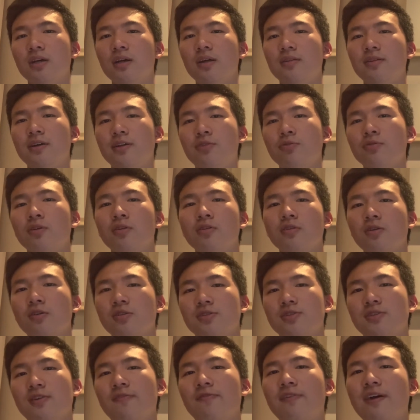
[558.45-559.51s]
led to the
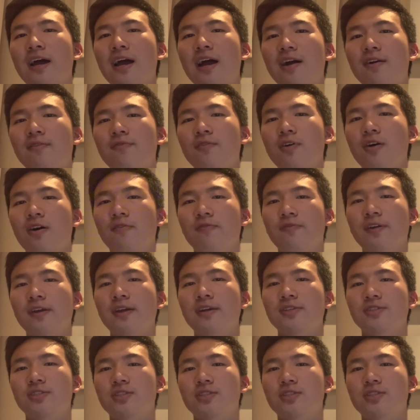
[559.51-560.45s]
loss of half of its